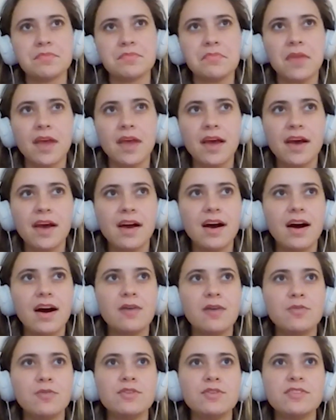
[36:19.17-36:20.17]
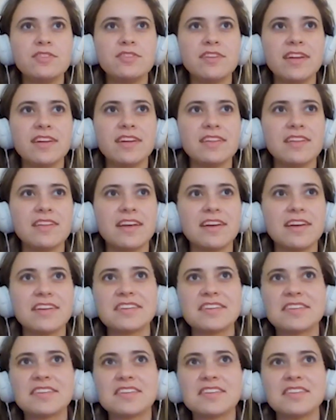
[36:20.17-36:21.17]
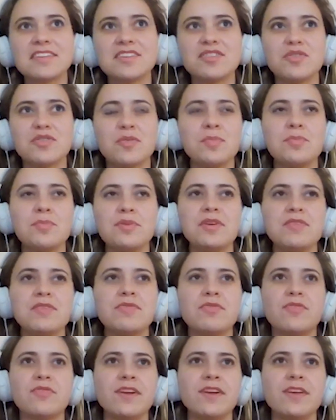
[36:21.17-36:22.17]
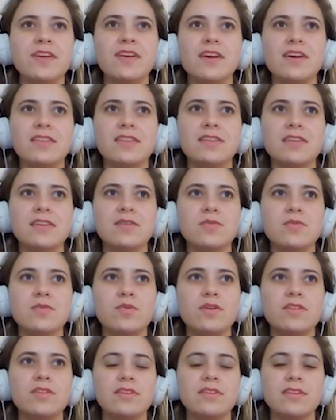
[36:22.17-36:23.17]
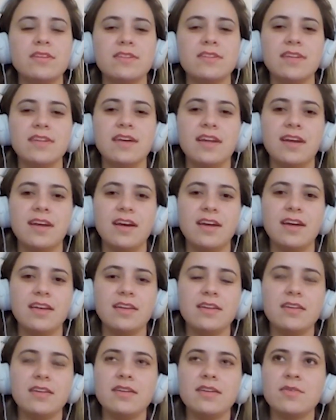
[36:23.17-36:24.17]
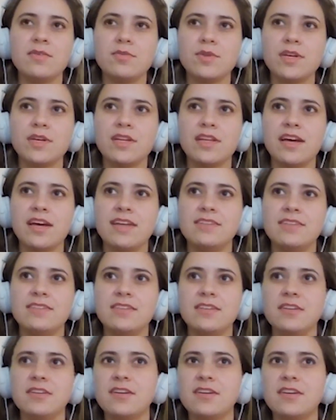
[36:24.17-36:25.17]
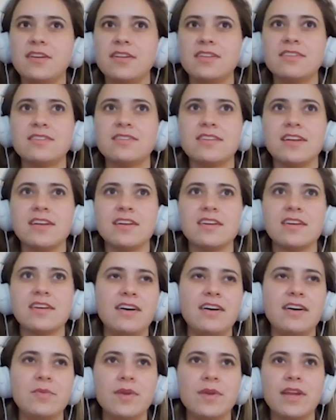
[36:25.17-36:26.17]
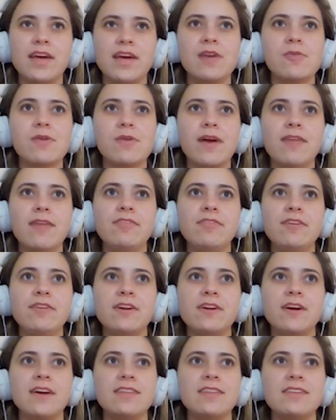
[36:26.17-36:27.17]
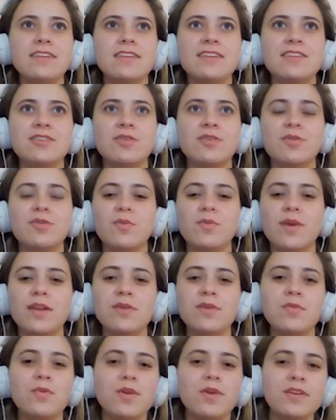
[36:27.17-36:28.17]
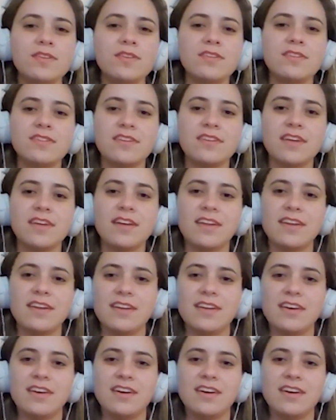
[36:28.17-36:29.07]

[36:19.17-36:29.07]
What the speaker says: Yeah, I would say, like, don't be afraid. I think one thing that I realized here, it's like, when I arrived here, I didn't know anyone. And